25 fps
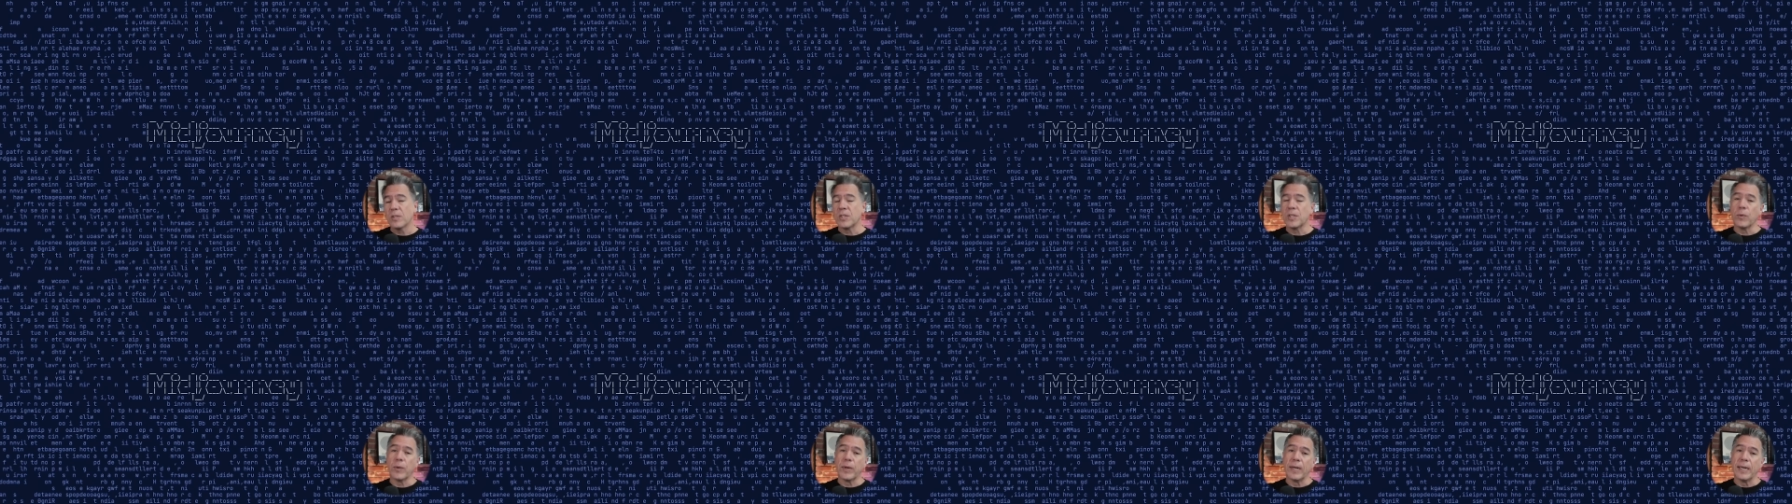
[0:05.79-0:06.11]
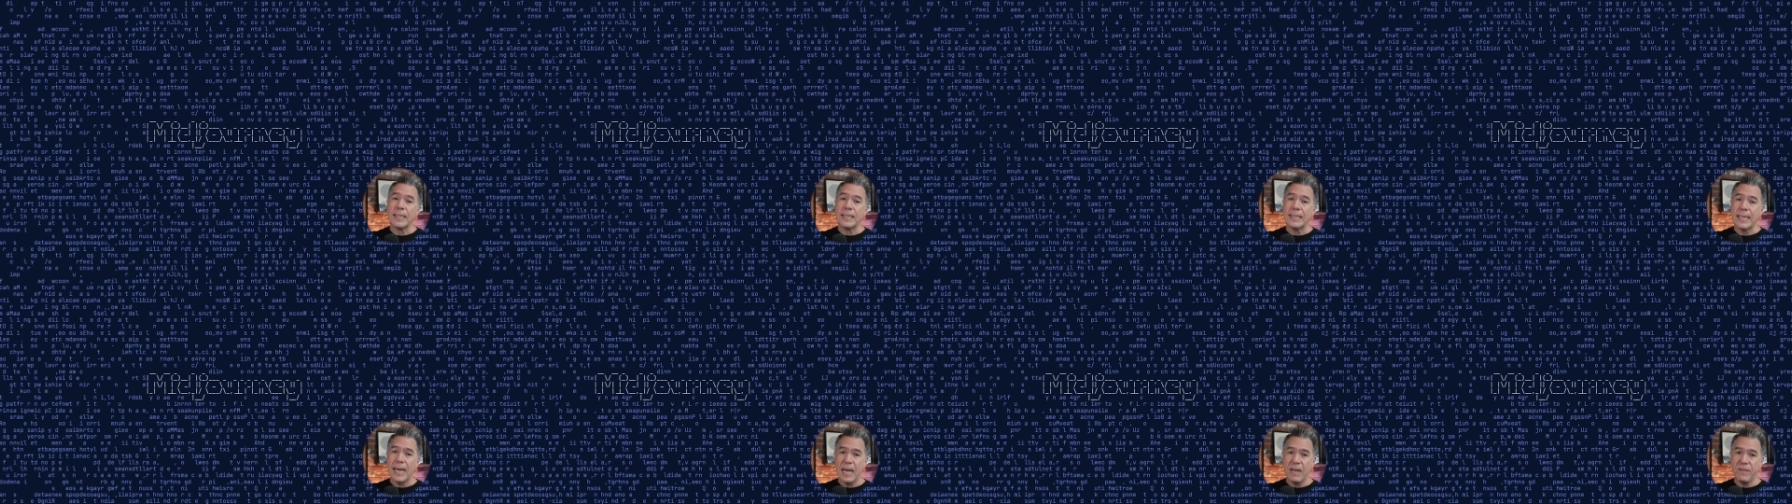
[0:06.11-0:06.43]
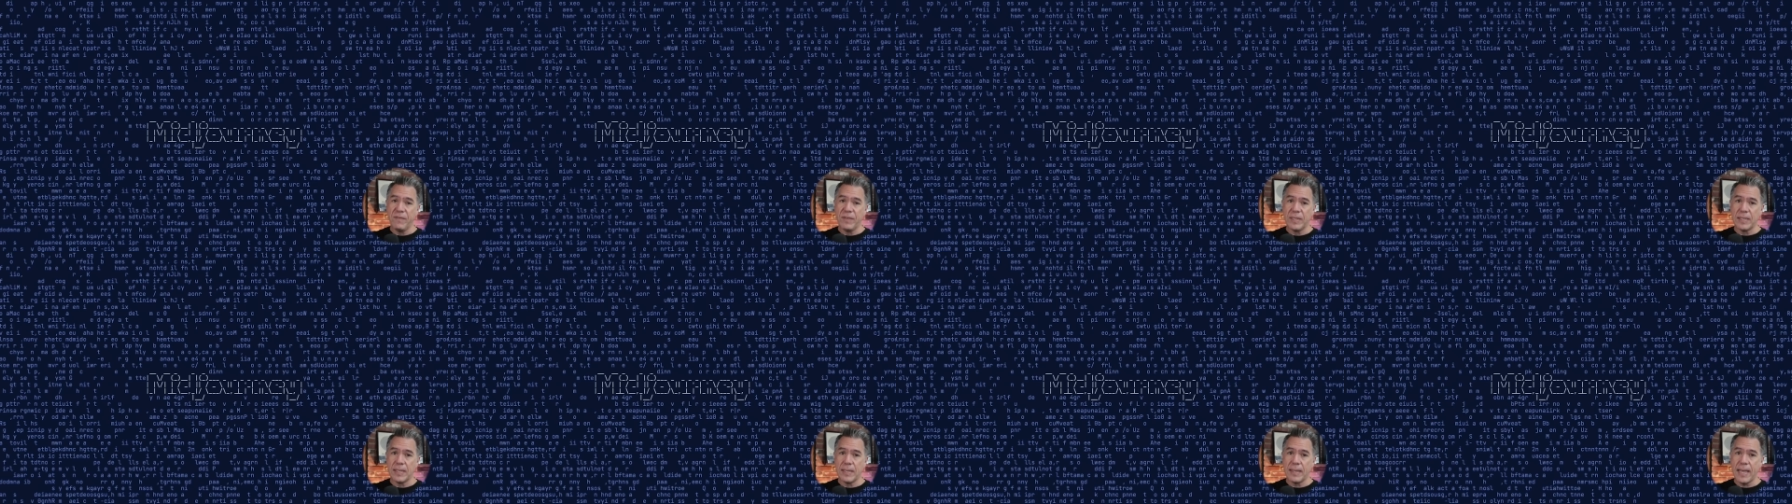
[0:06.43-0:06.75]
so we're gonna
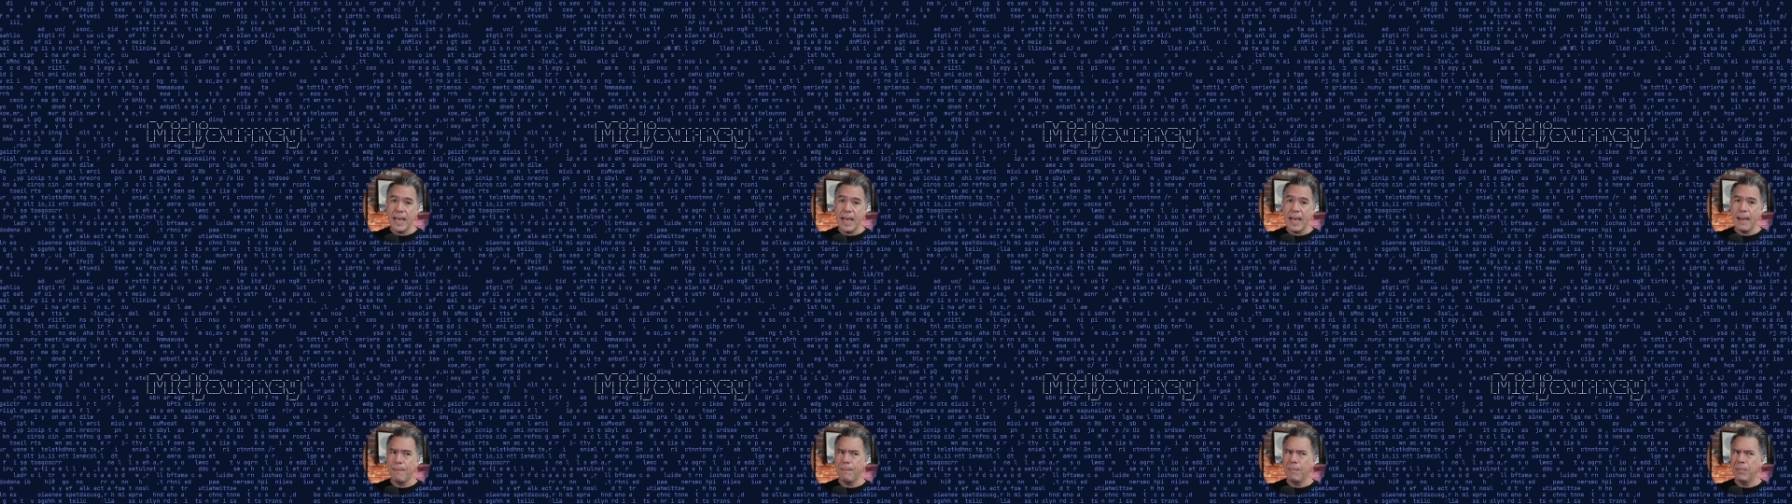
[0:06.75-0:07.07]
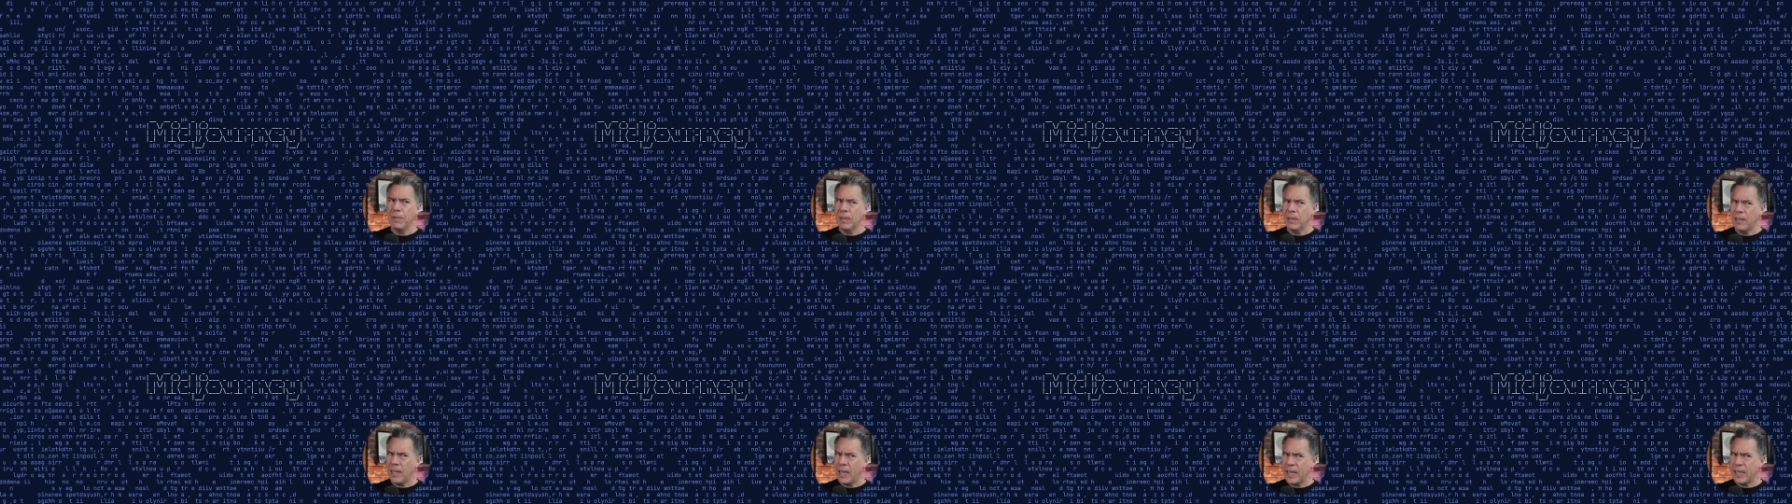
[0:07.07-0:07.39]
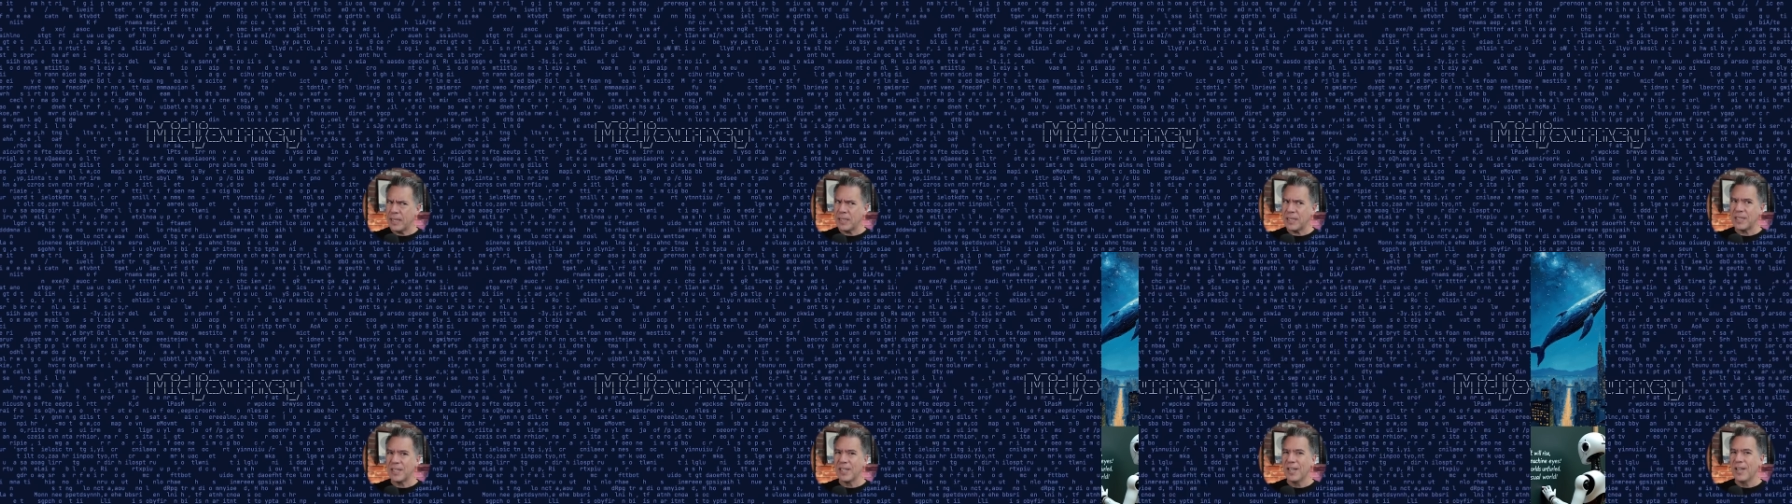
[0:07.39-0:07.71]
dive into that.
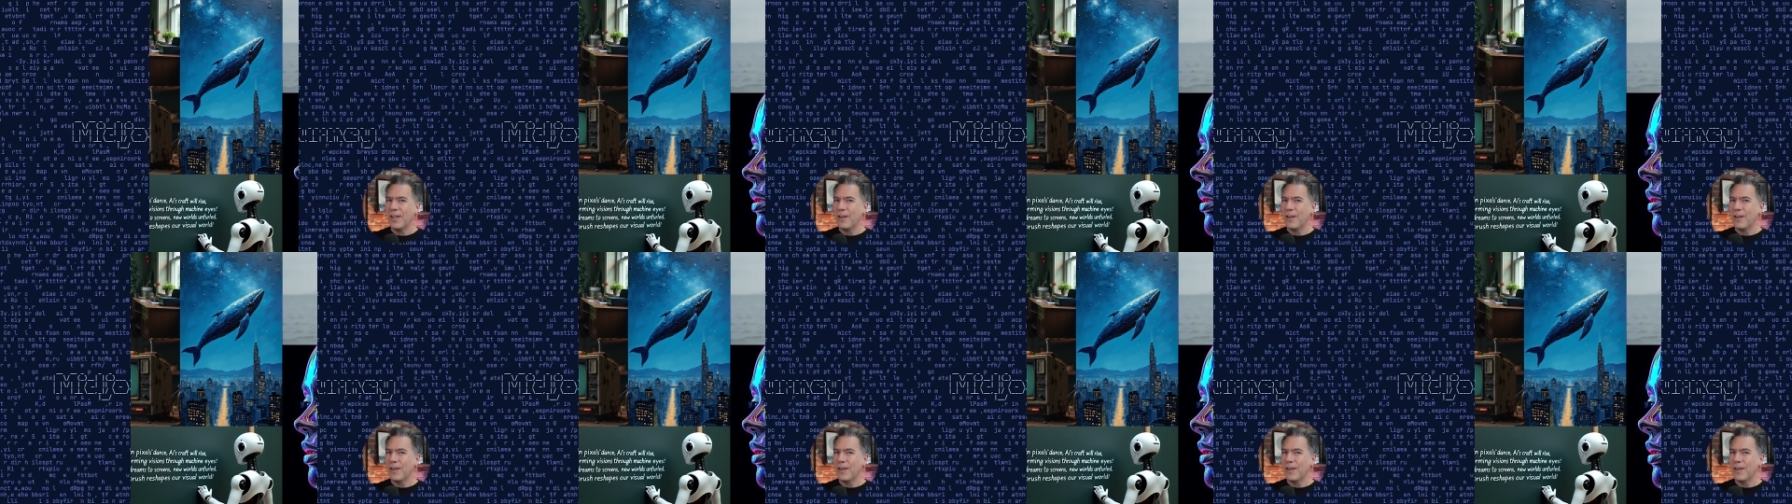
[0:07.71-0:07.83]
Plus,